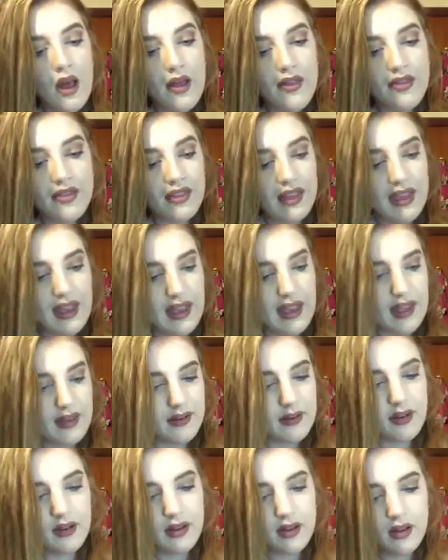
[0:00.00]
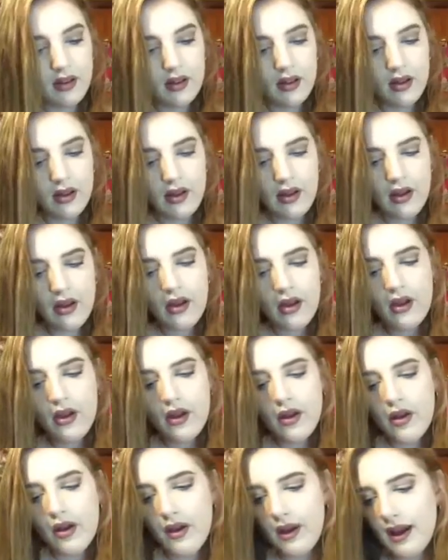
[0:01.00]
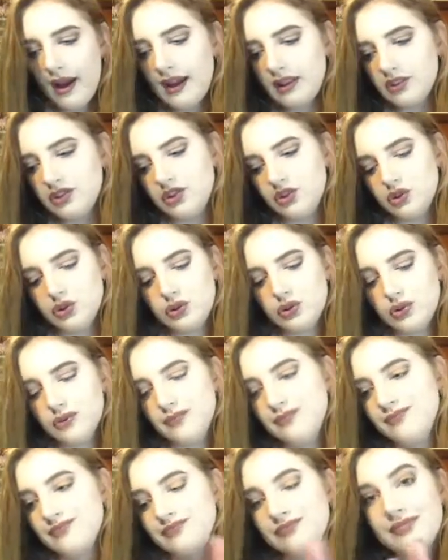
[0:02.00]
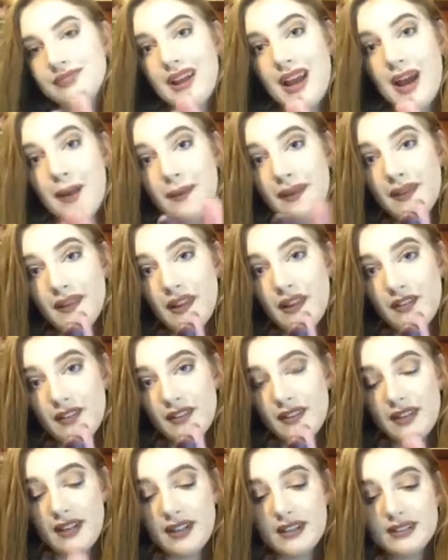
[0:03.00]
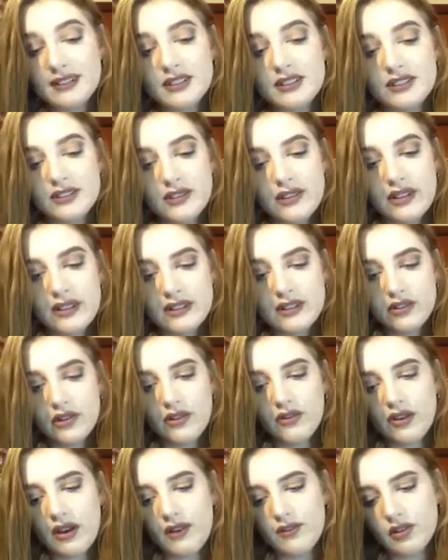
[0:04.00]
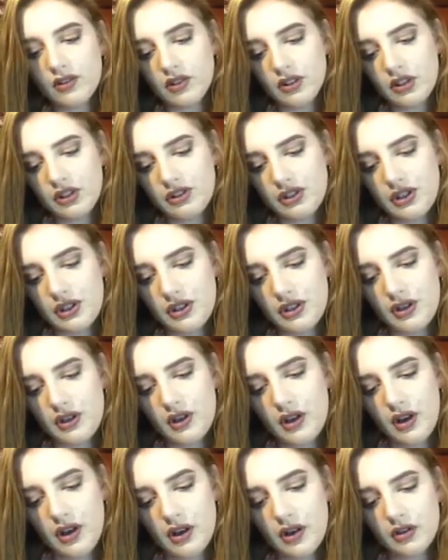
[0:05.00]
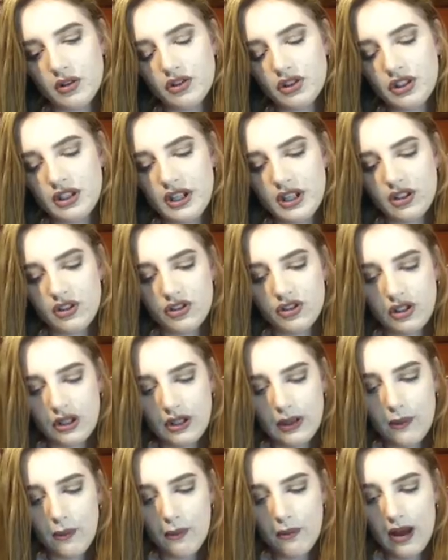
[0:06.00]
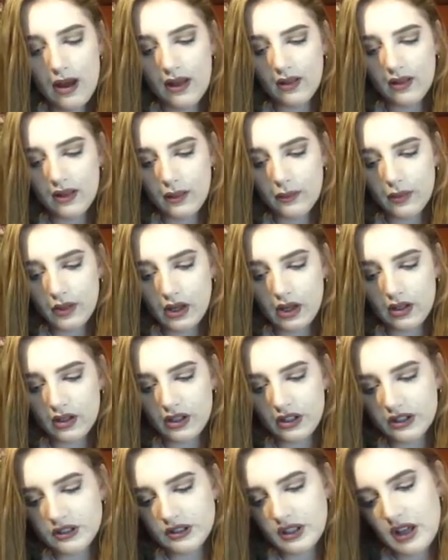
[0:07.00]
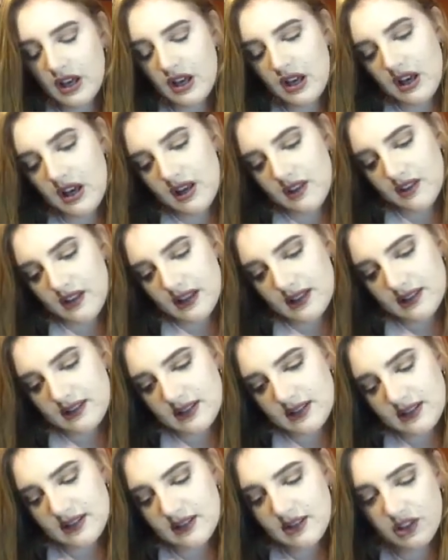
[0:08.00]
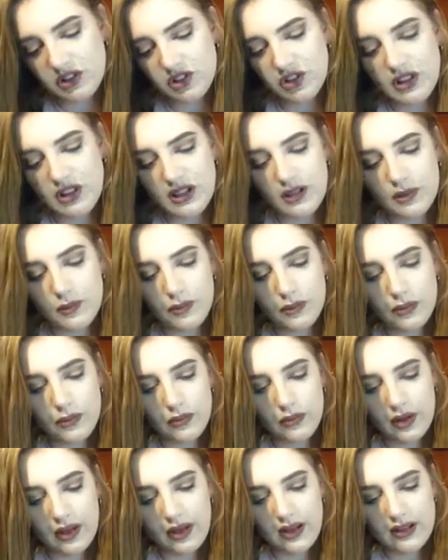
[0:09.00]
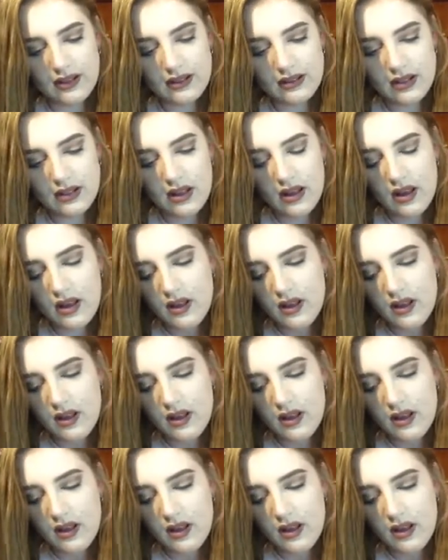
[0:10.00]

And then, as you know, I've been loving these. So these are the Revolution Ultra HD Matte Lip colours. This is in the shade Embrace.